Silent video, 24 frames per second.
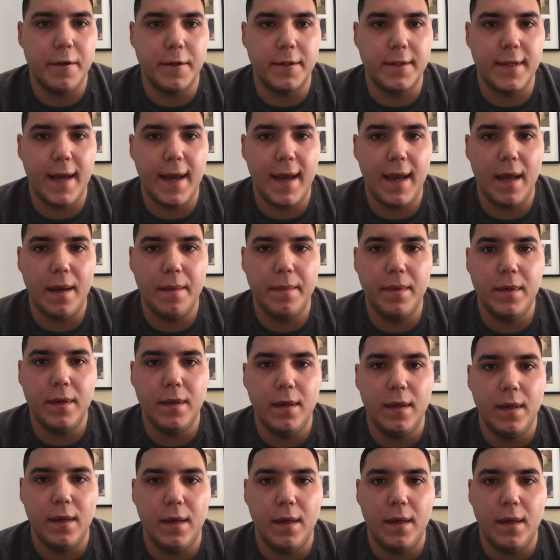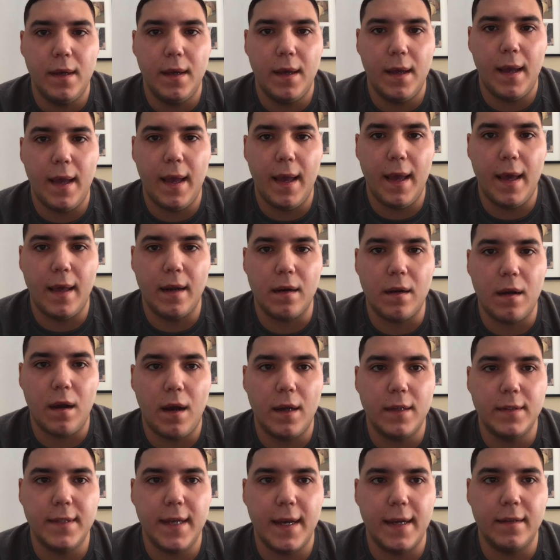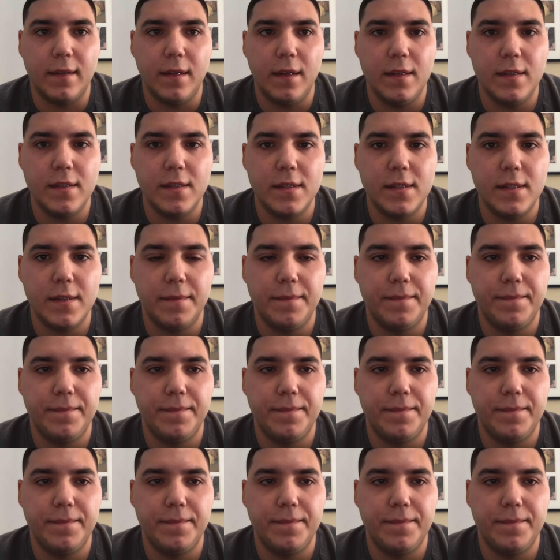tab and contact us.